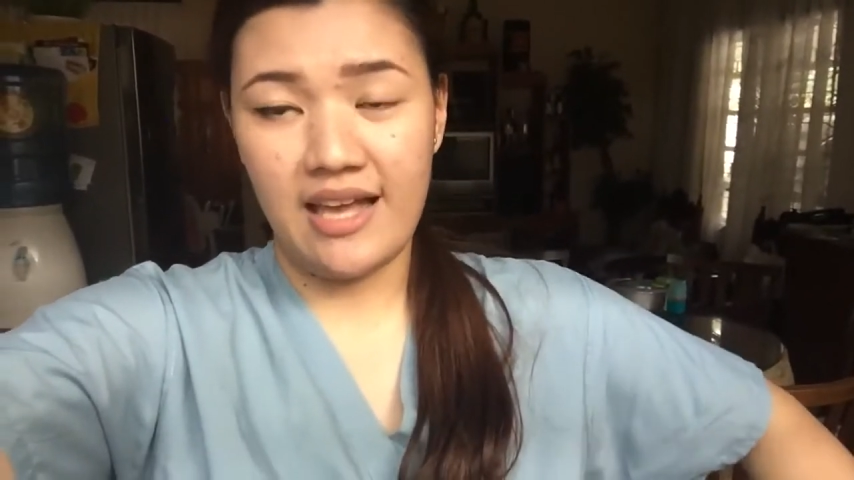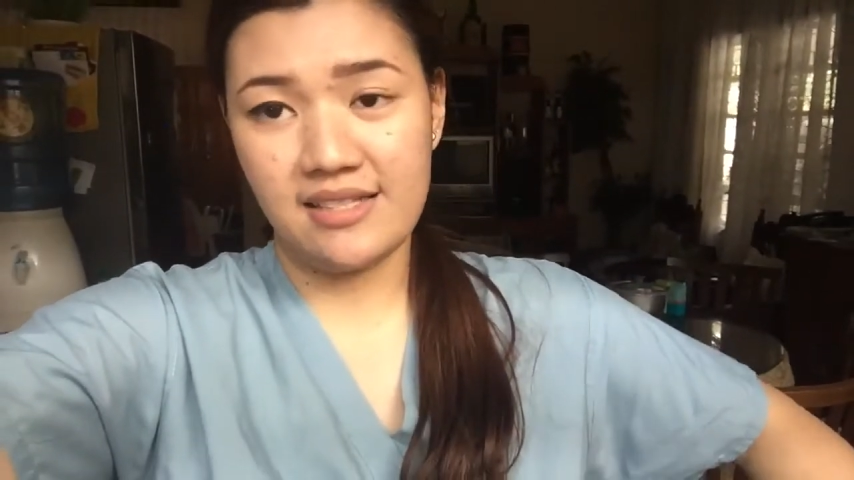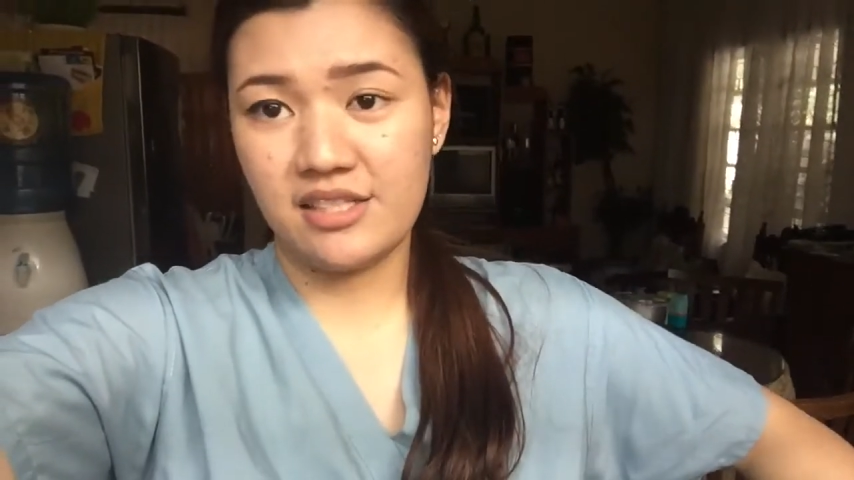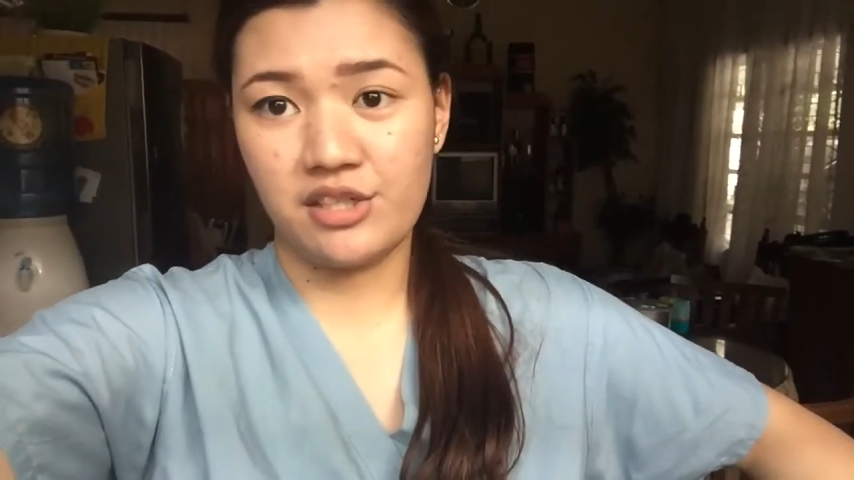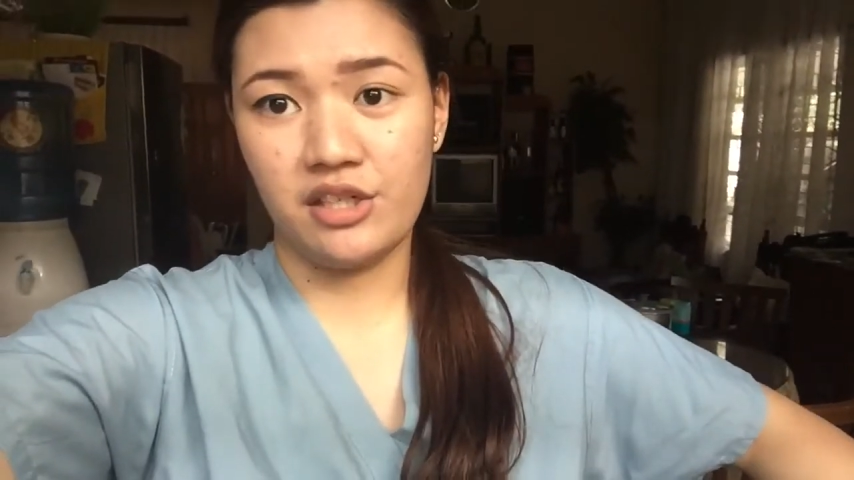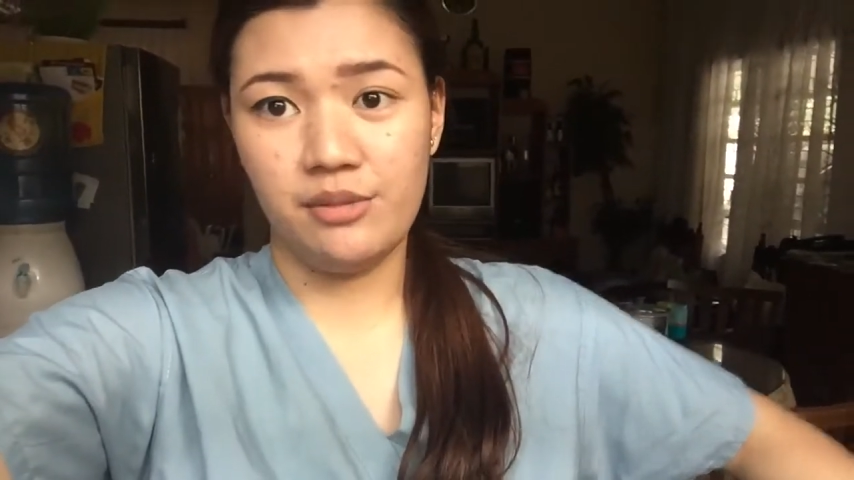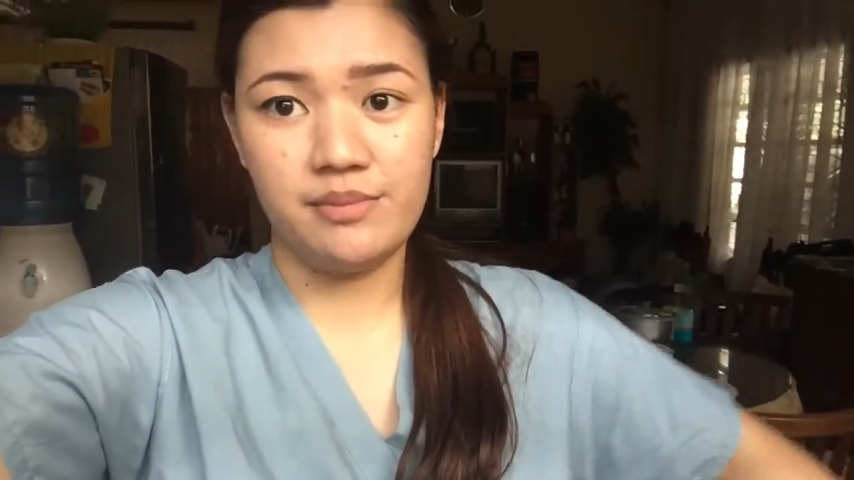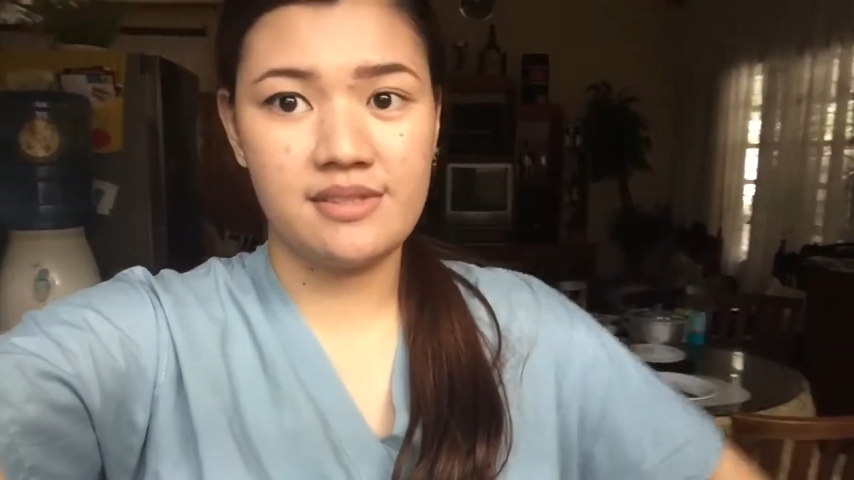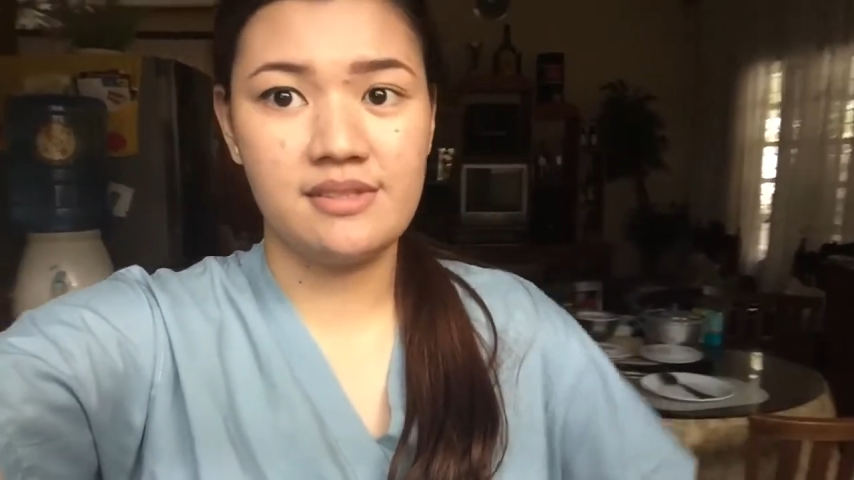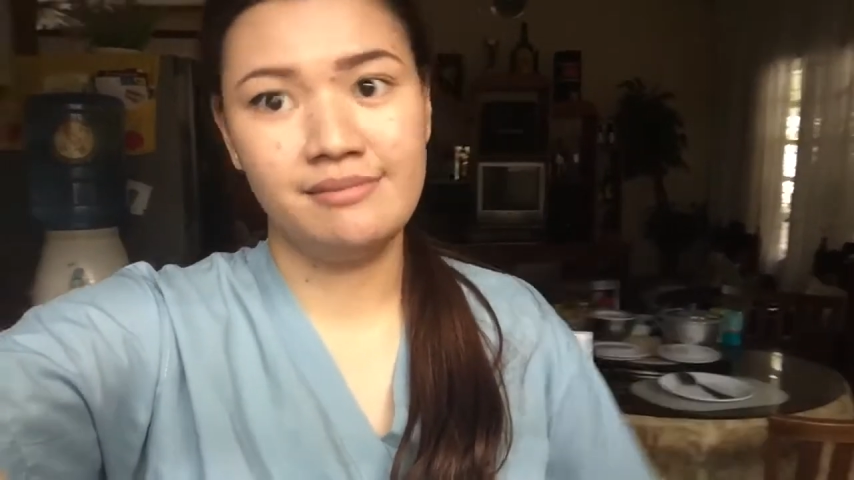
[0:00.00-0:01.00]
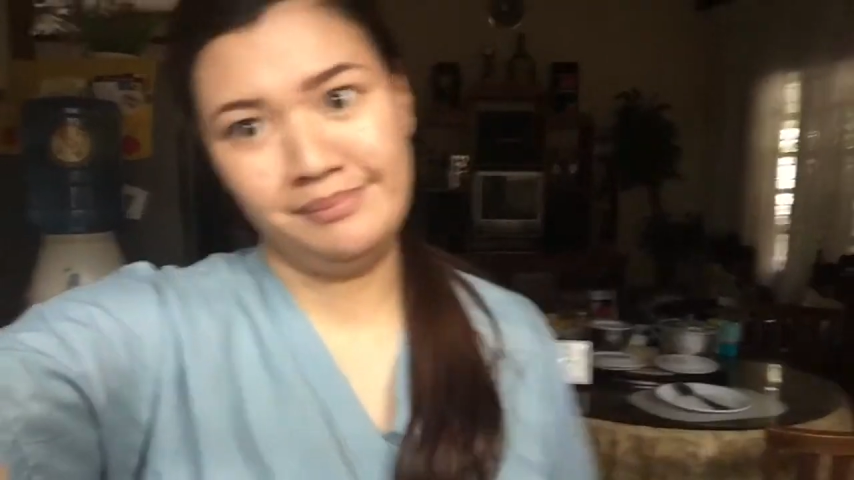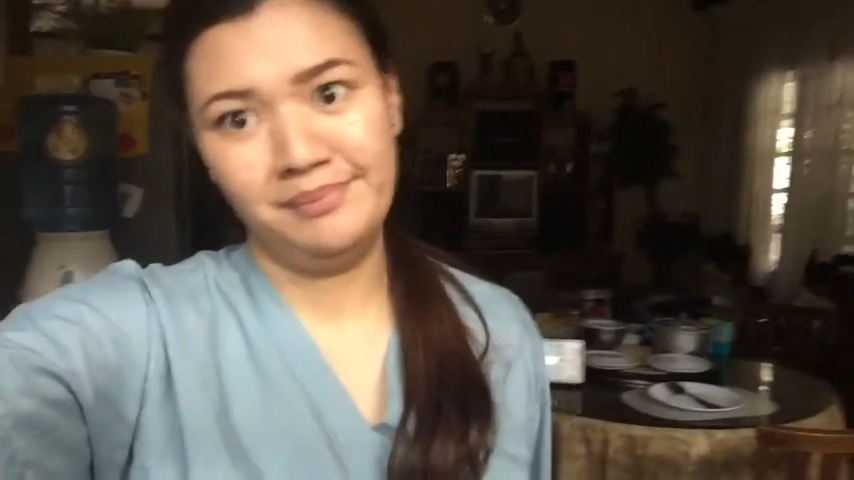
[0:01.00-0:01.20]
ass scrubs.